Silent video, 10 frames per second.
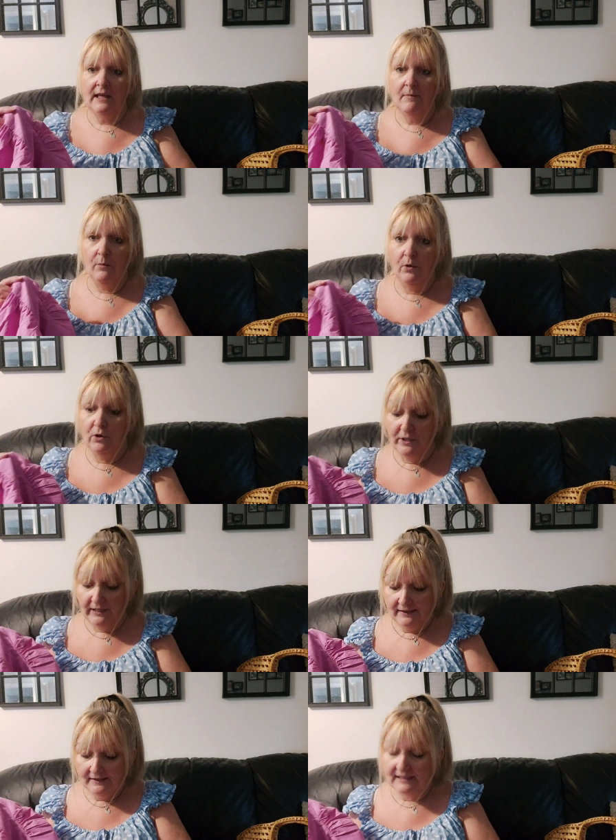to hear me
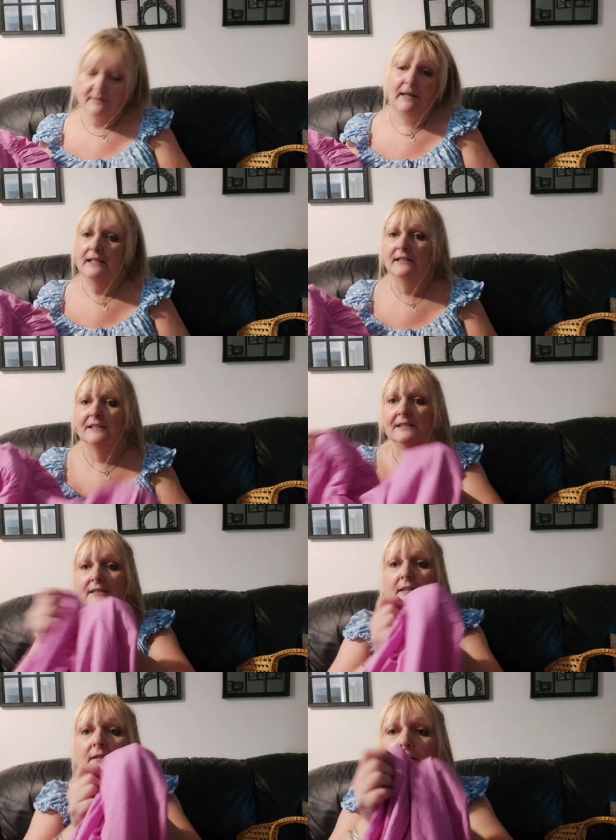walking in this mine, because
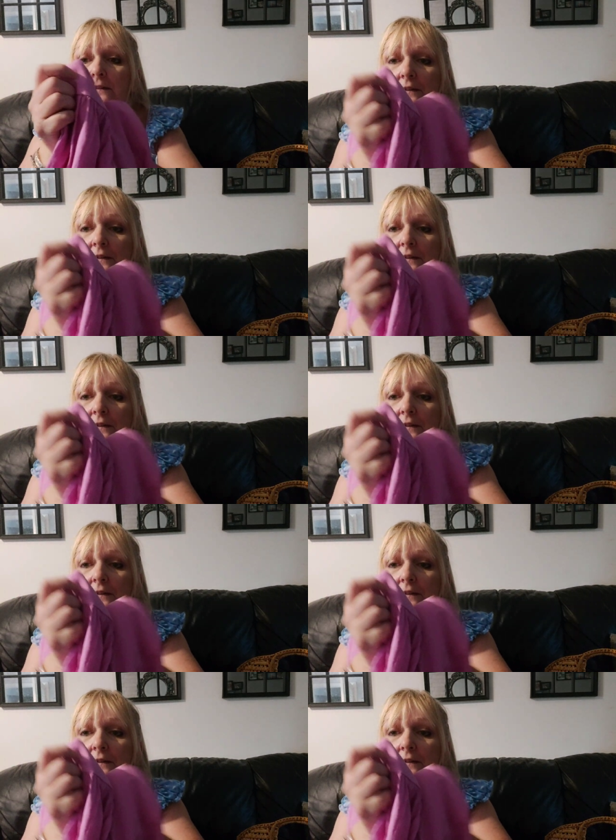listen.